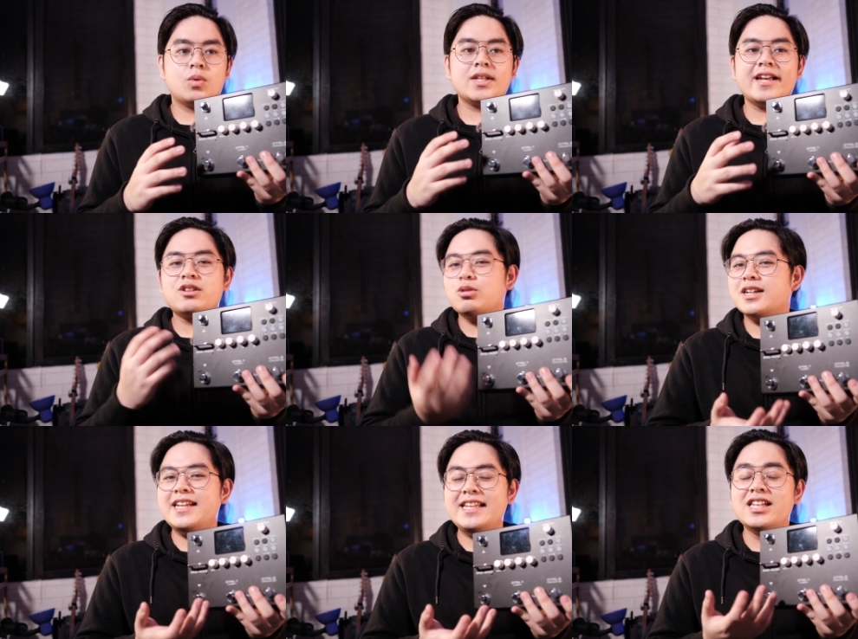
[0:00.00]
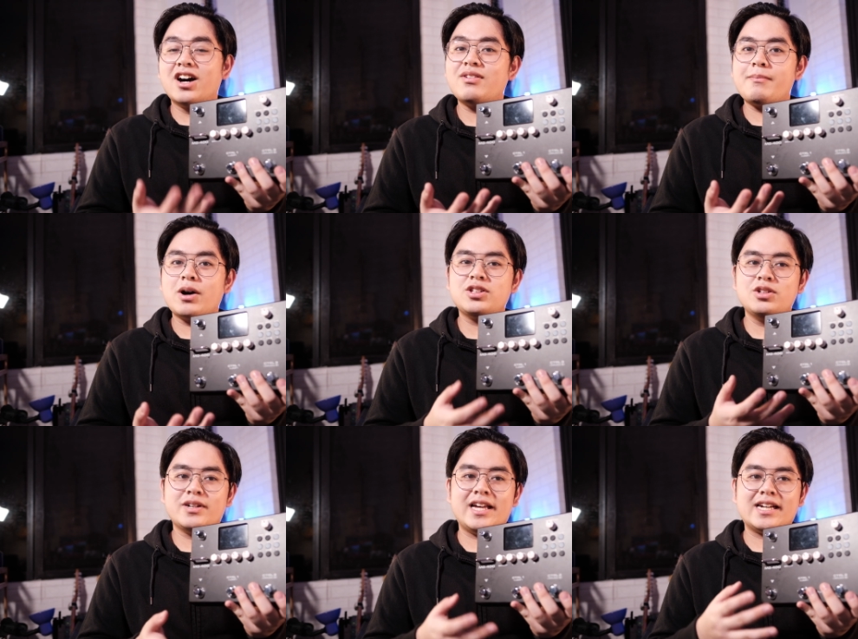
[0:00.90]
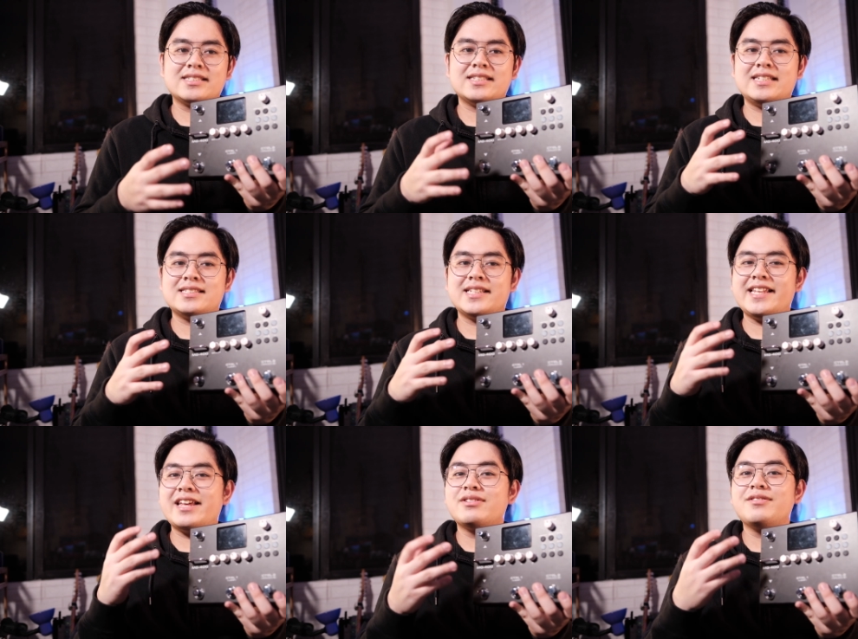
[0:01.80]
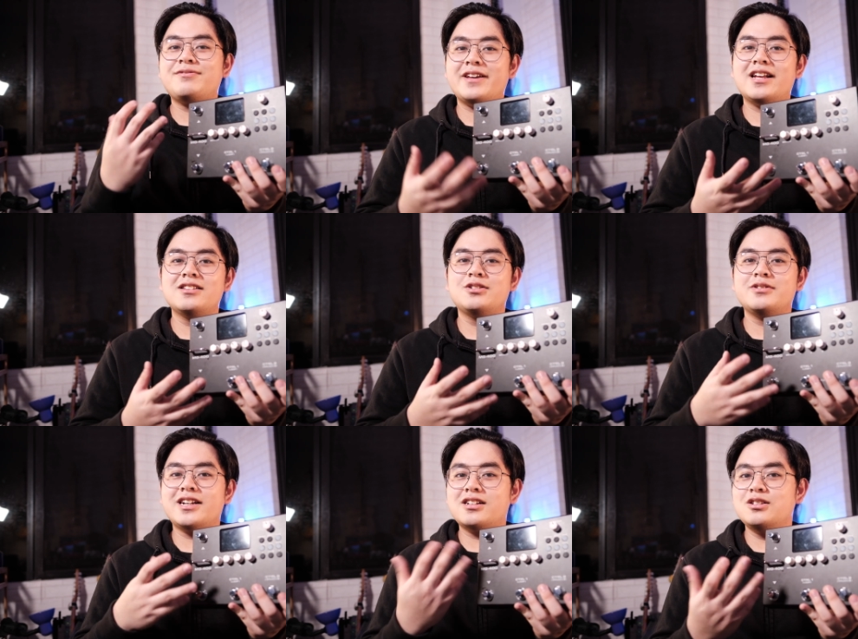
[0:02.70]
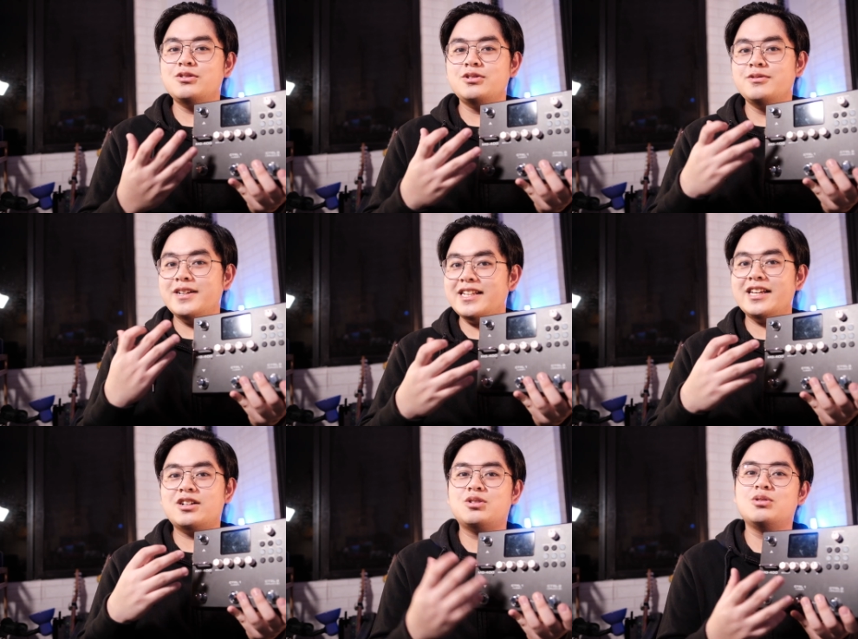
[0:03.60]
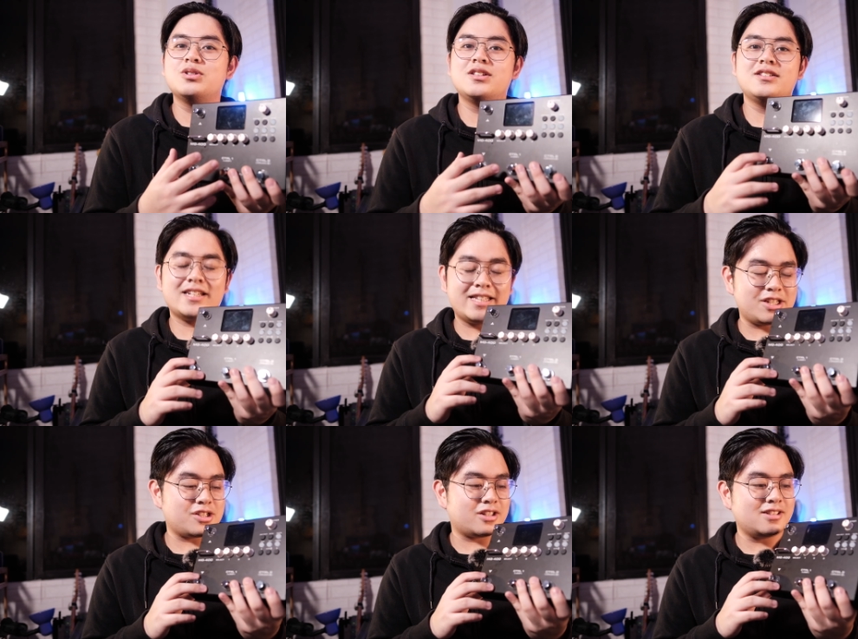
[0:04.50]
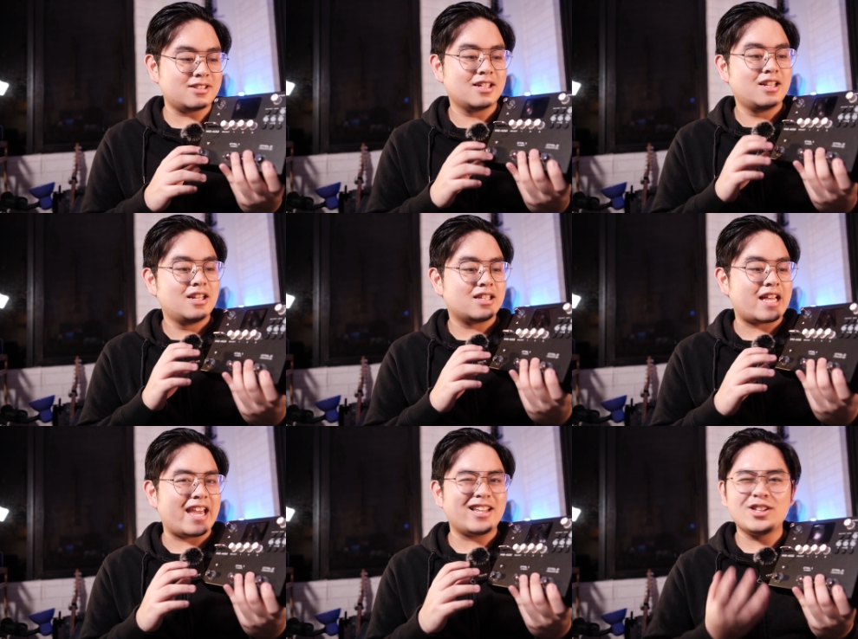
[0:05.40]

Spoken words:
What I totally love about NUX is they never fail to include really cool additions like